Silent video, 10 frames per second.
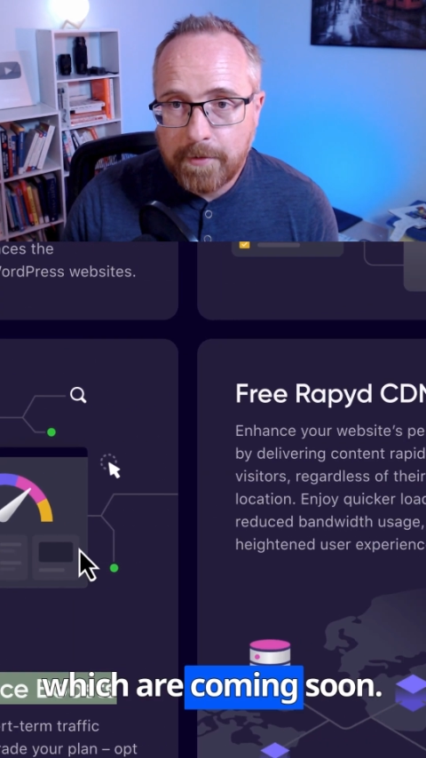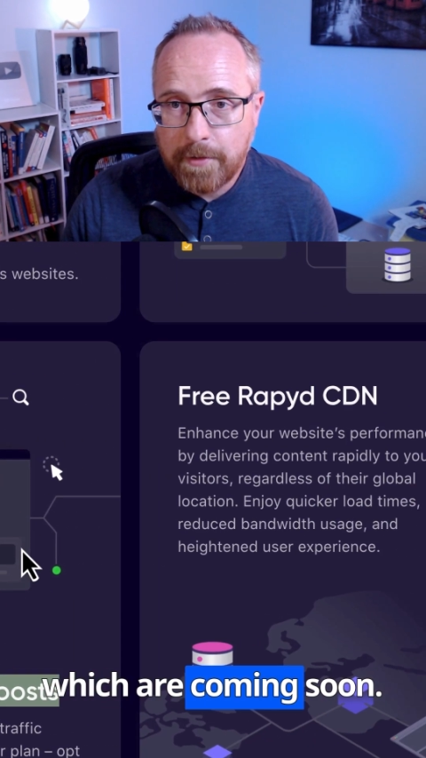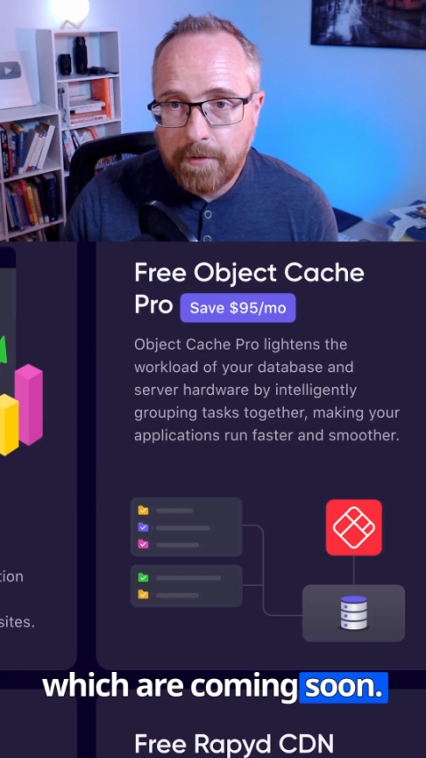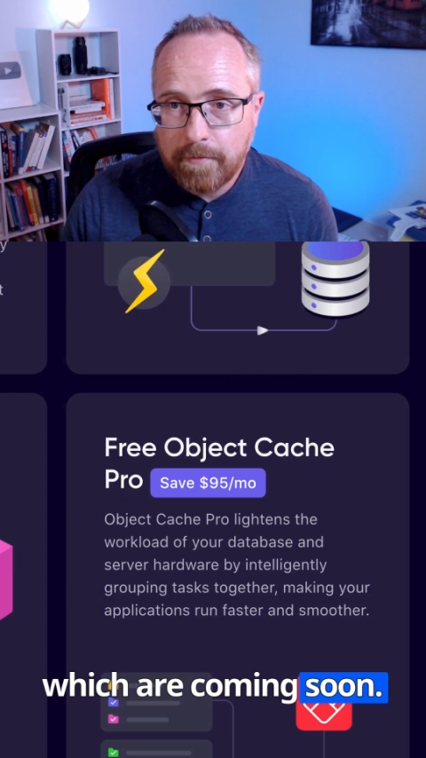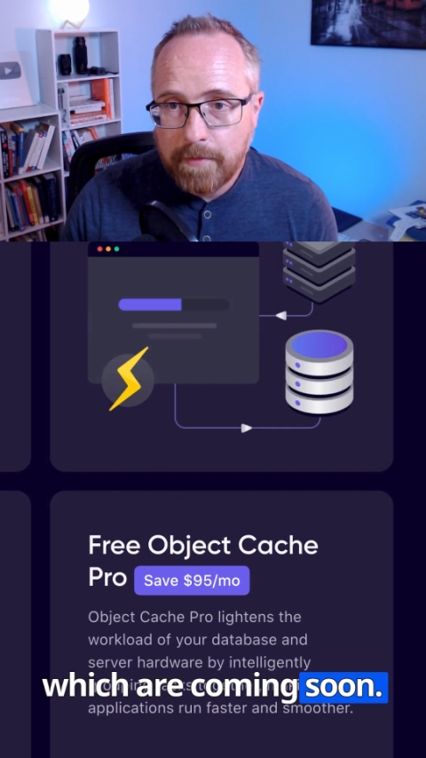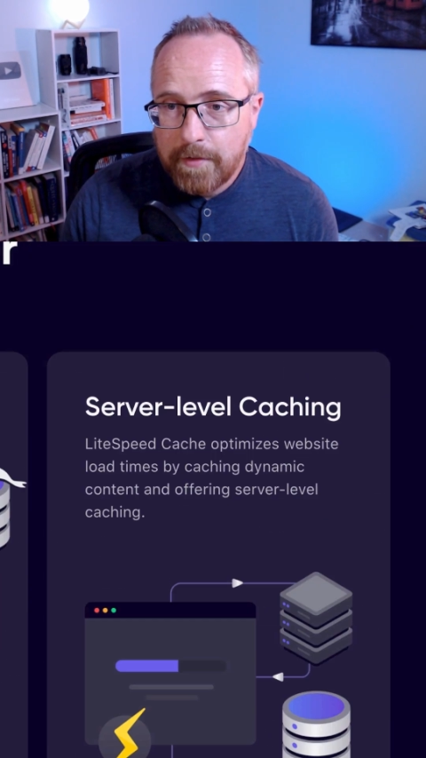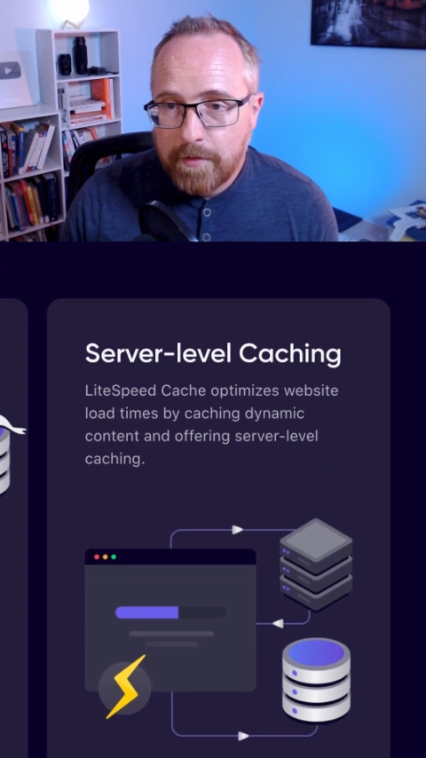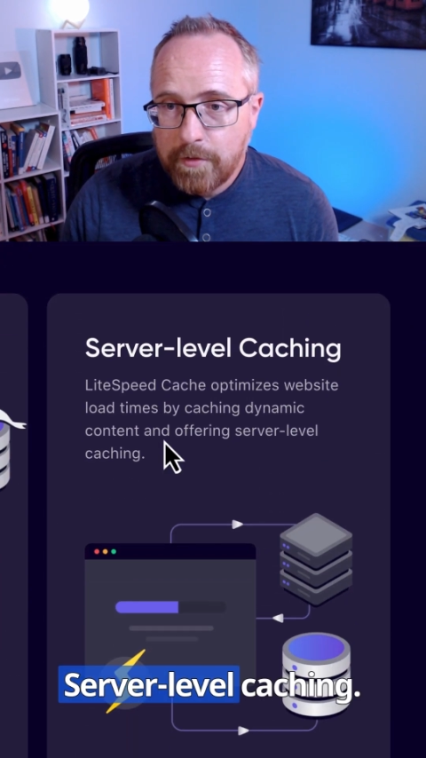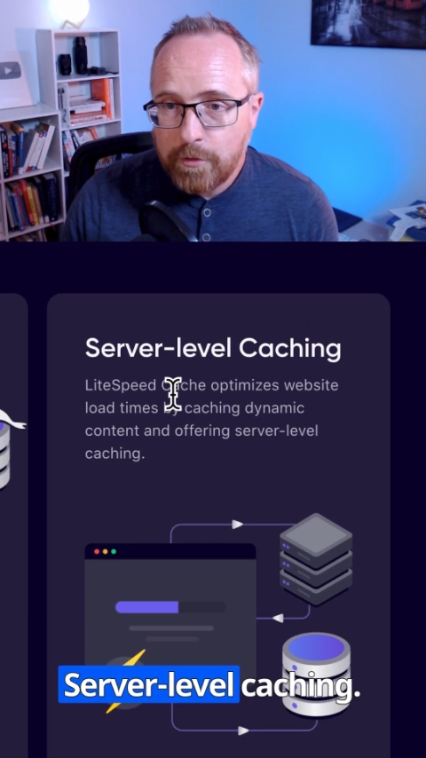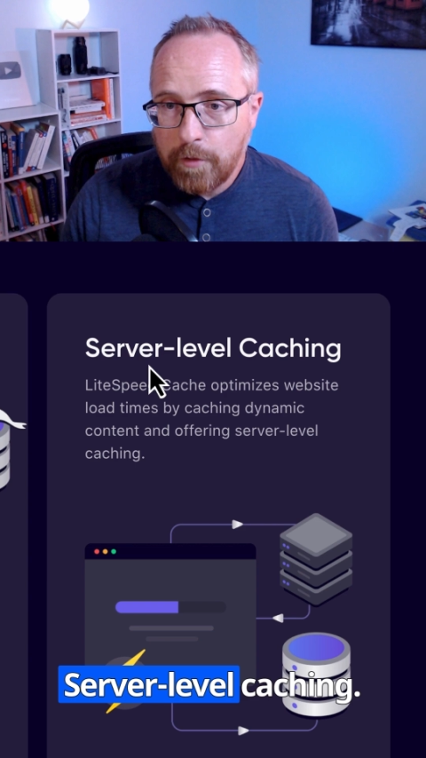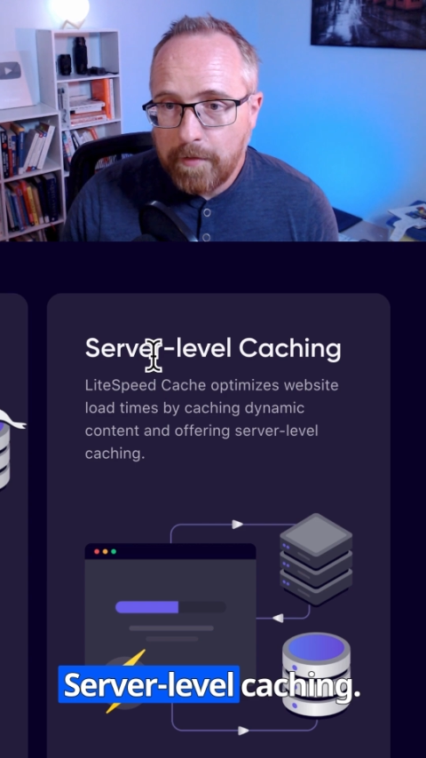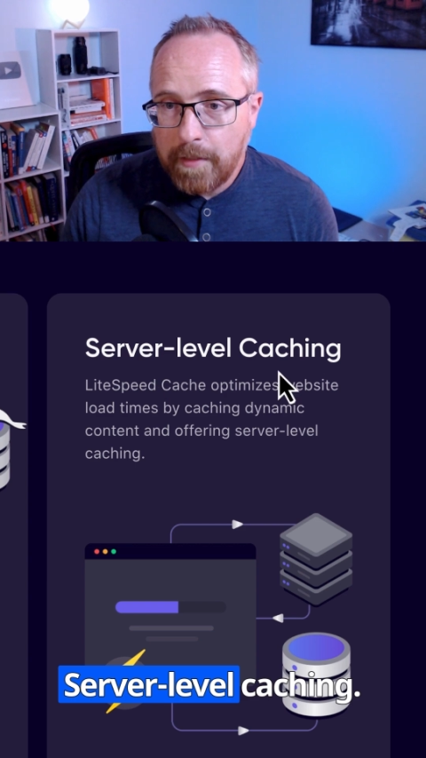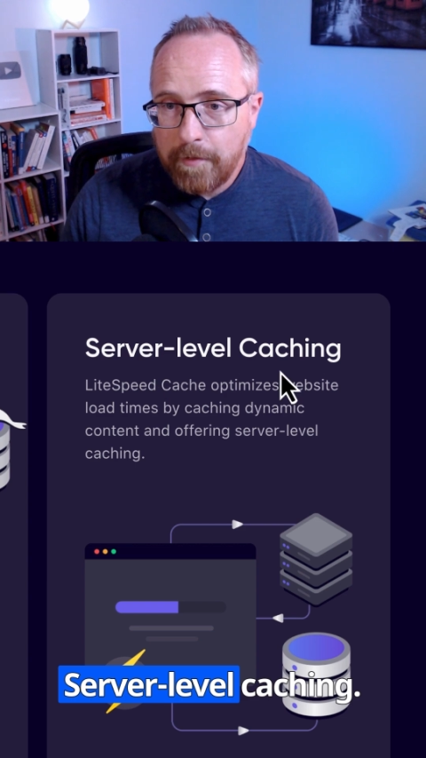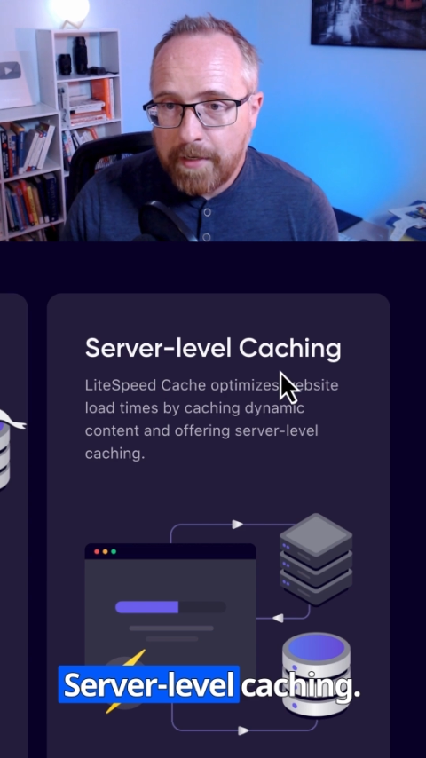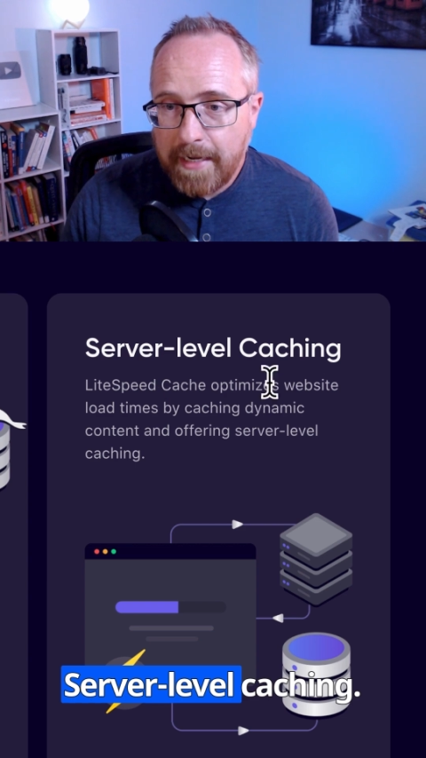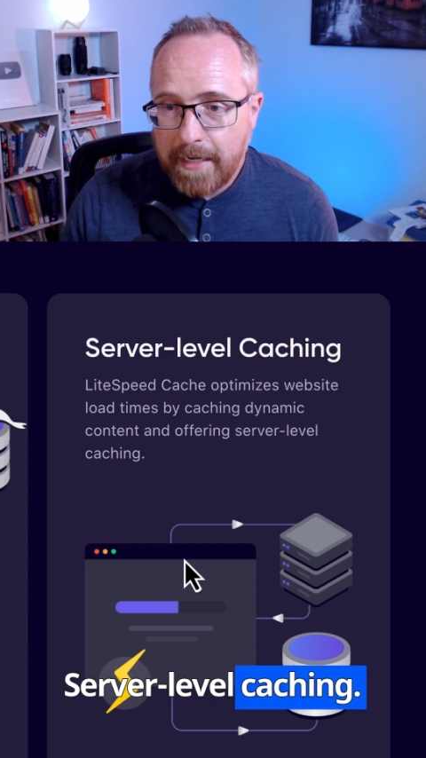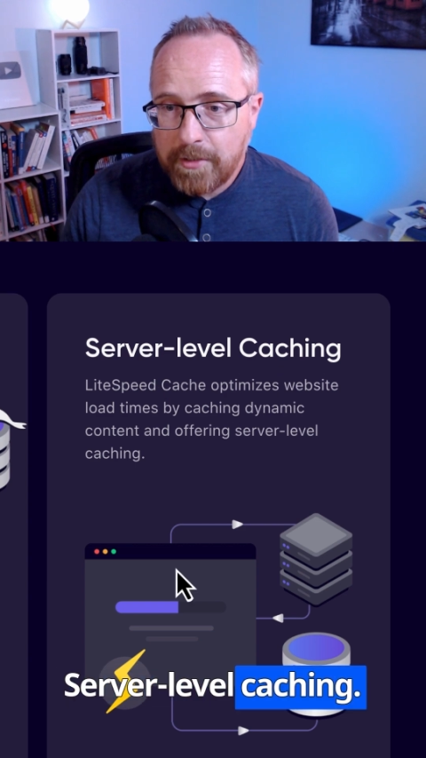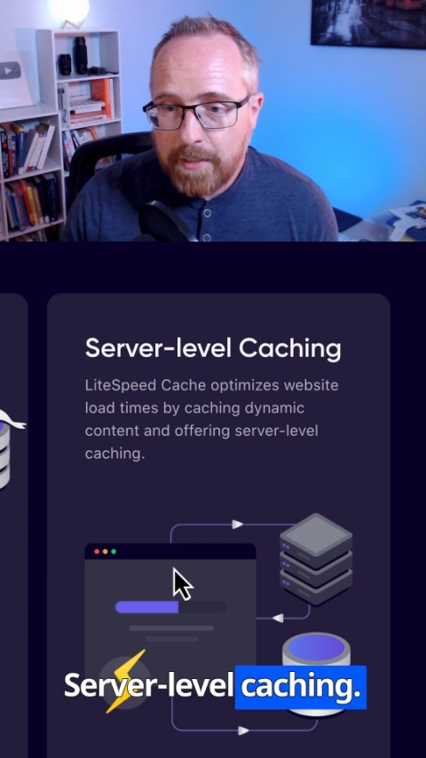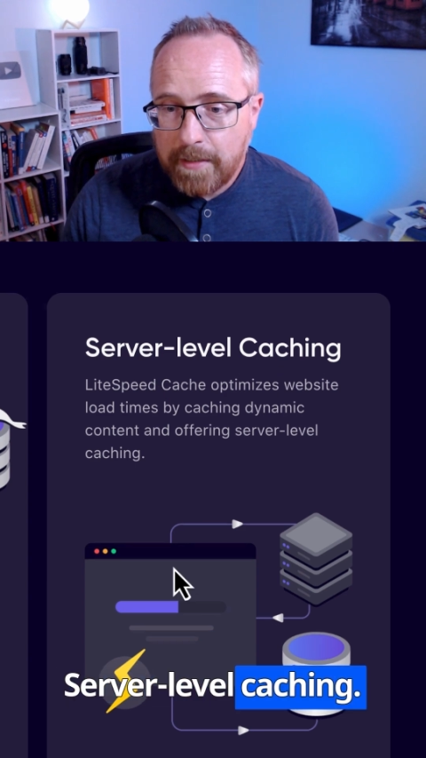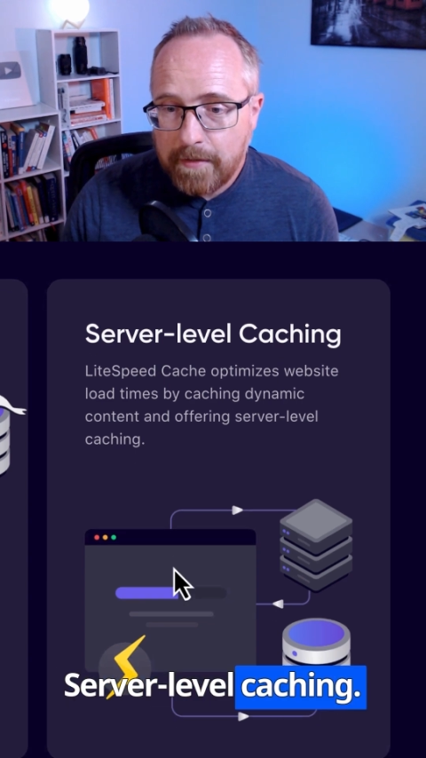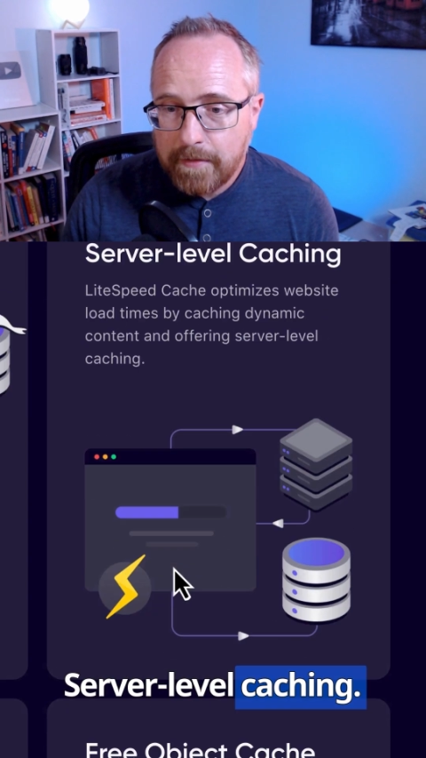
soon. Server level caching.